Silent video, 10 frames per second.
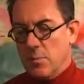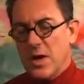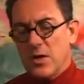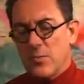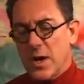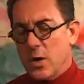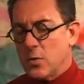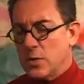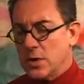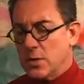Many of my
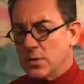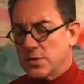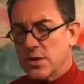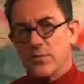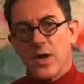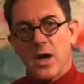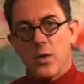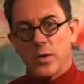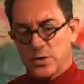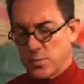own years have
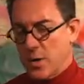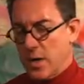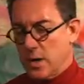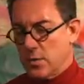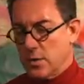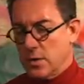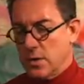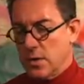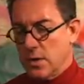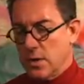now expired.
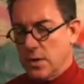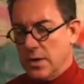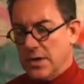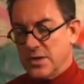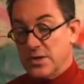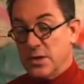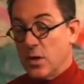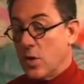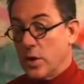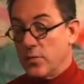It is still
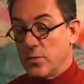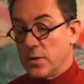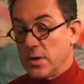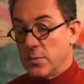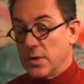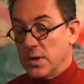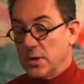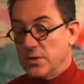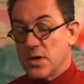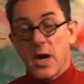hard for me to be
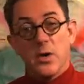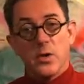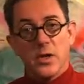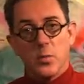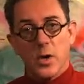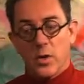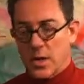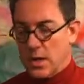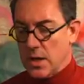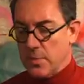entirely where
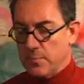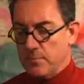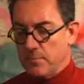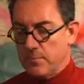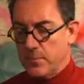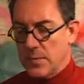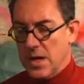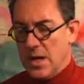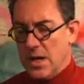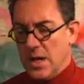I am.
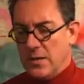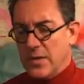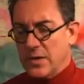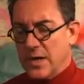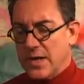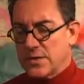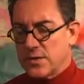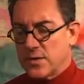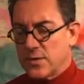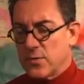
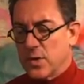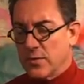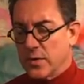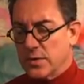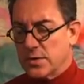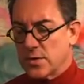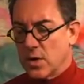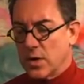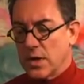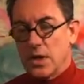Nonetheless, the three of us
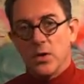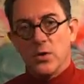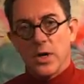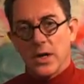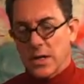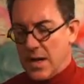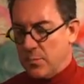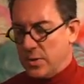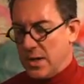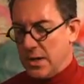are here in
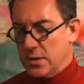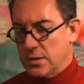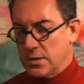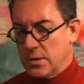lamplight.